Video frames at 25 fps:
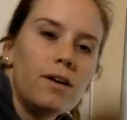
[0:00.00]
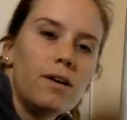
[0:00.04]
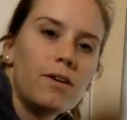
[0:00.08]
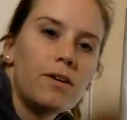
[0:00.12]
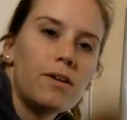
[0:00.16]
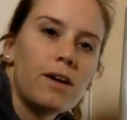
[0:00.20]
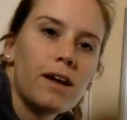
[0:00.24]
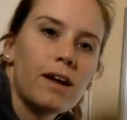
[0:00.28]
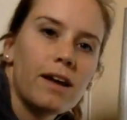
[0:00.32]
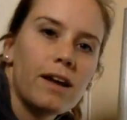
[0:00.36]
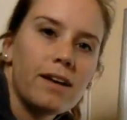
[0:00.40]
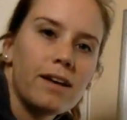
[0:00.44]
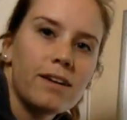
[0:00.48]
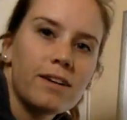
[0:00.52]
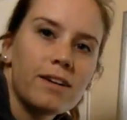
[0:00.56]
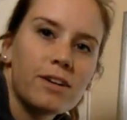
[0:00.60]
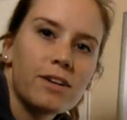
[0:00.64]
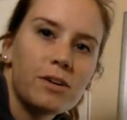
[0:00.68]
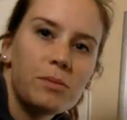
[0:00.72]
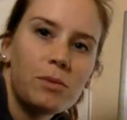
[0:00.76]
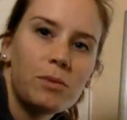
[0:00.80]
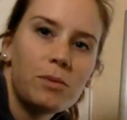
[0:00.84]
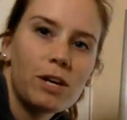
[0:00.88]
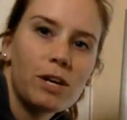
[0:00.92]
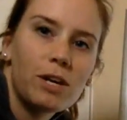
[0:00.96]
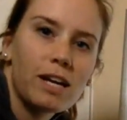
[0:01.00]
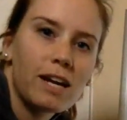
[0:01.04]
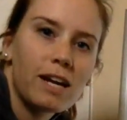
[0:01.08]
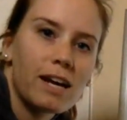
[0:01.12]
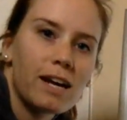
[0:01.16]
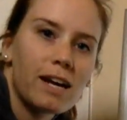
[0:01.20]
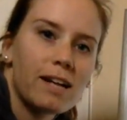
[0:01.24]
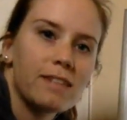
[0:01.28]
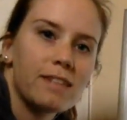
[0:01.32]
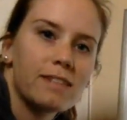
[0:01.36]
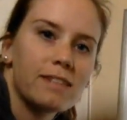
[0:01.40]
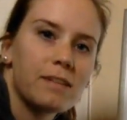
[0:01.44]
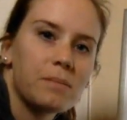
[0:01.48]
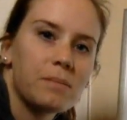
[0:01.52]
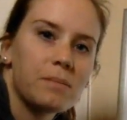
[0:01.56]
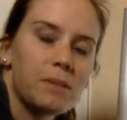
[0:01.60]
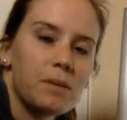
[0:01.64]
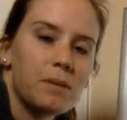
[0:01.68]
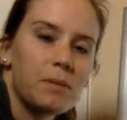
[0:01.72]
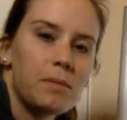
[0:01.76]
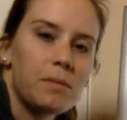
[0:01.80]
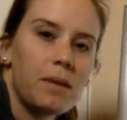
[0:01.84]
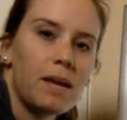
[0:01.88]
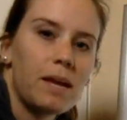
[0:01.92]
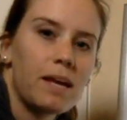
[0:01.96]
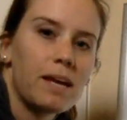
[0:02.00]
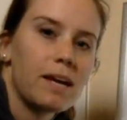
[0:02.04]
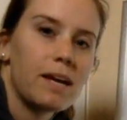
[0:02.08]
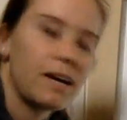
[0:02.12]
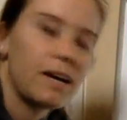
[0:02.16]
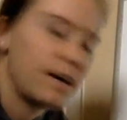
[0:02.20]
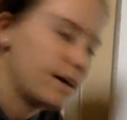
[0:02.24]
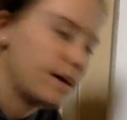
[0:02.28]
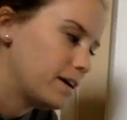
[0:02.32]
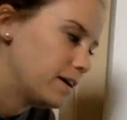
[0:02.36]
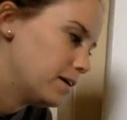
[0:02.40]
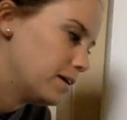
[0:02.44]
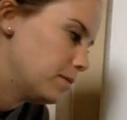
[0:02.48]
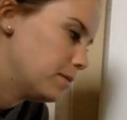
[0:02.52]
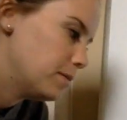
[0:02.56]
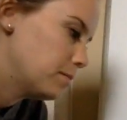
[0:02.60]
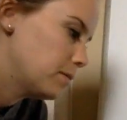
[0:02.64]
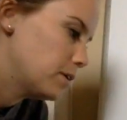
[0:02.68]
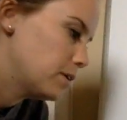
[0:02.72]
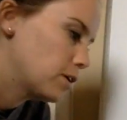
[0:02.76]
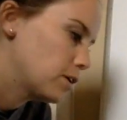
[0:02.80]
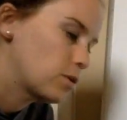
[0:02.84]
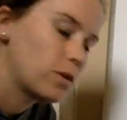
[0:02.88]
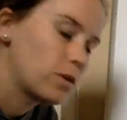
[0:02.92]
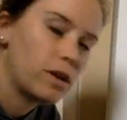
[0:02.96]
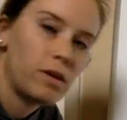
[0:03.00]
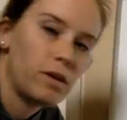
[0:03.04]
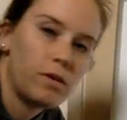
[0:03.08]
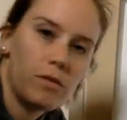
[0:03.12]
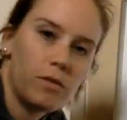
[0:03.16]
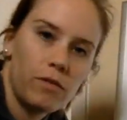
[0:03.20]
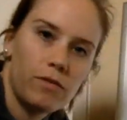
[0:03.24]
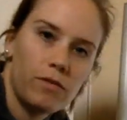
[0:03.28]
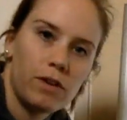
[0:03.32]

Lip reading: Okay, good morning, guys. I'm going to make a quick